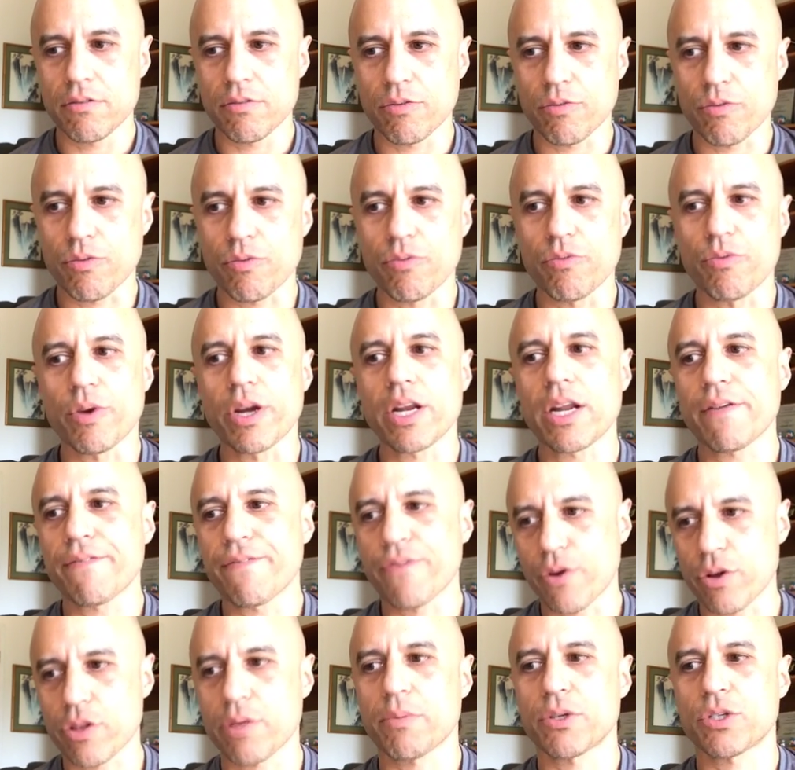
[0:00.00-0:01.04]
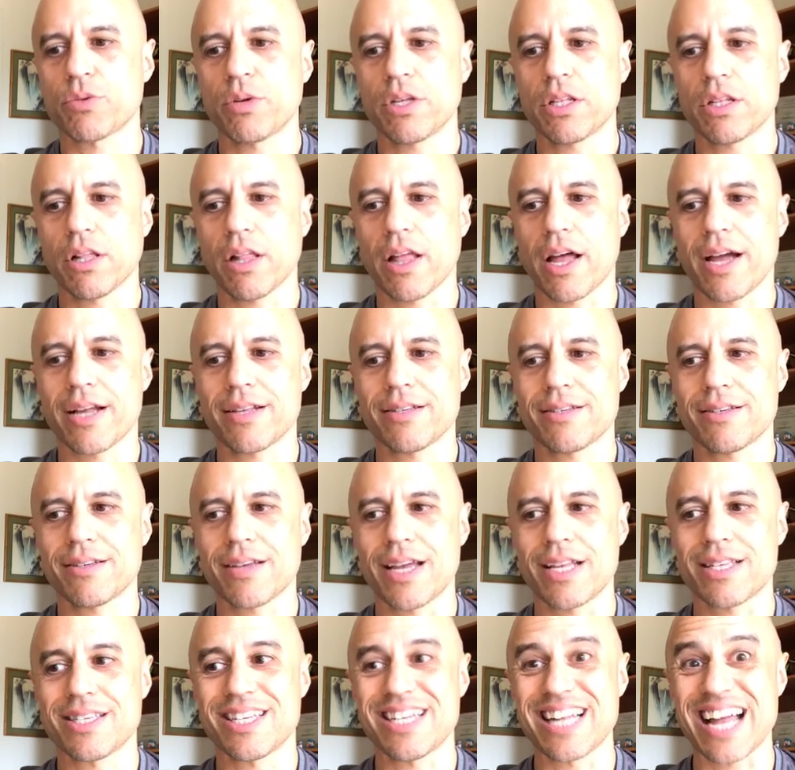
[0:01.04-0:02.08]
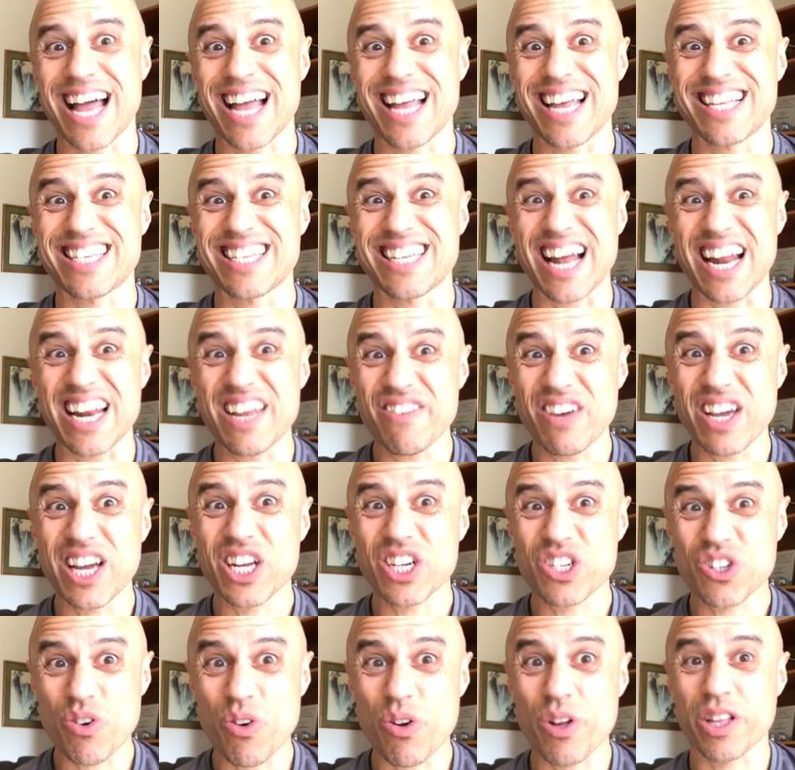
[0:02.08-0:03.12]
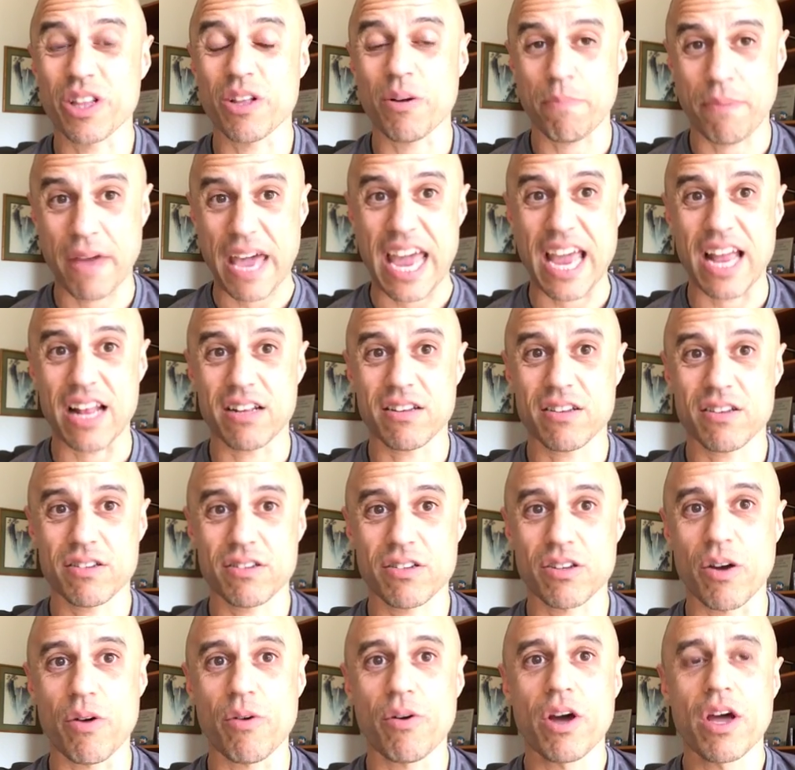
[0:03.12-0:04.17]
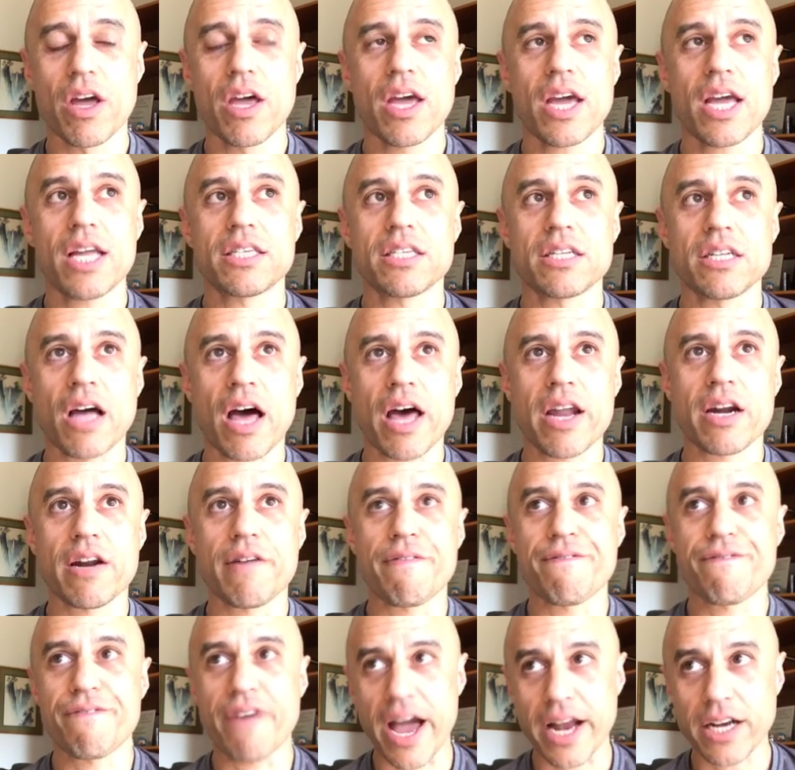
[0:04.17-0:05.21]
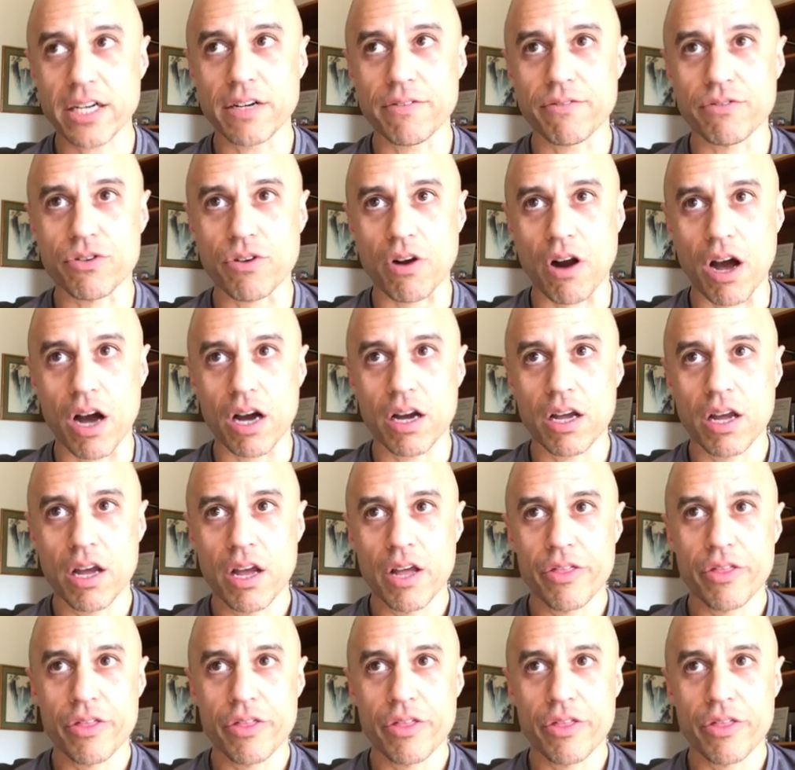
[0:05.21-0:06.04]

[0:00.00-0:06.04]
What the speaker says: reading further between the lines, it's not even controlling their pain. So it's not an effective drug.